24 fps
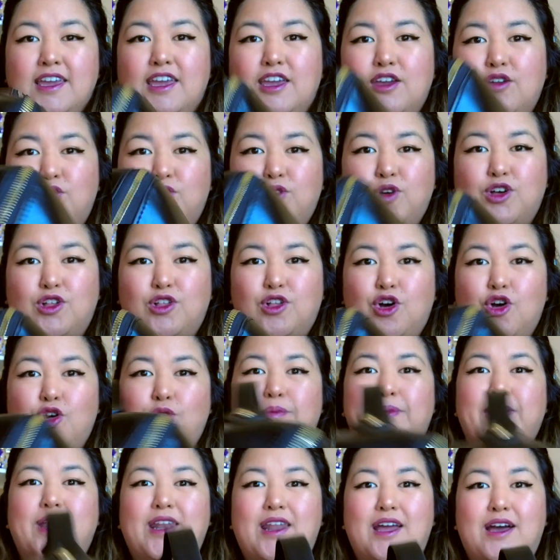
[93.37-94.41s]
it will
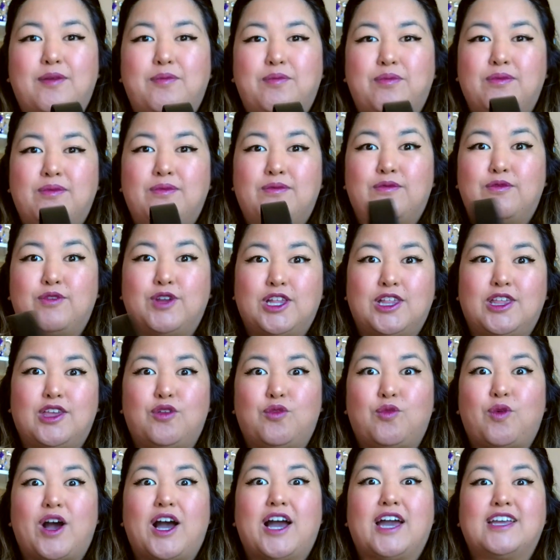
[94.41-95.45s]
open up really
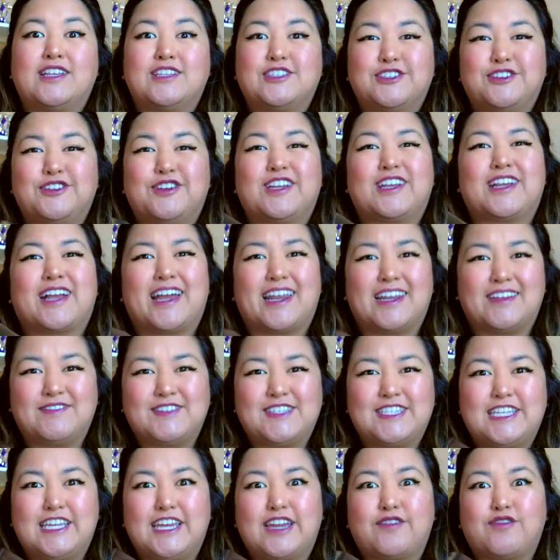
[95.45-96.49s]
wide so you can kind of
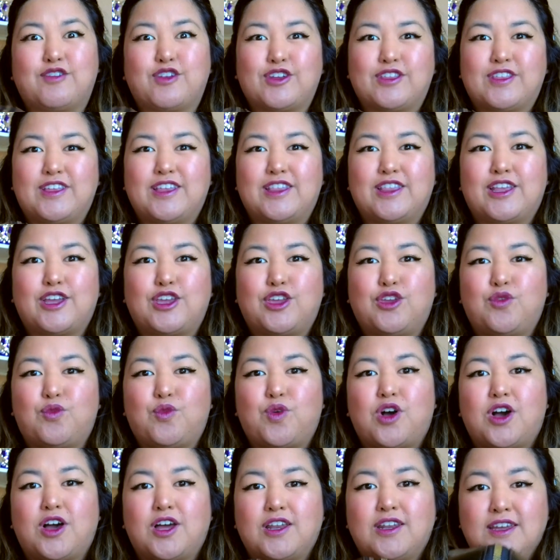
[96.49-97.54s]
see everything that you
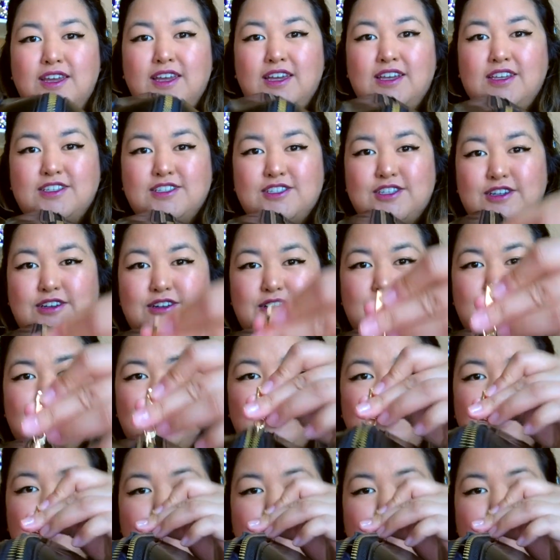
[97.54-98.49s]
want. So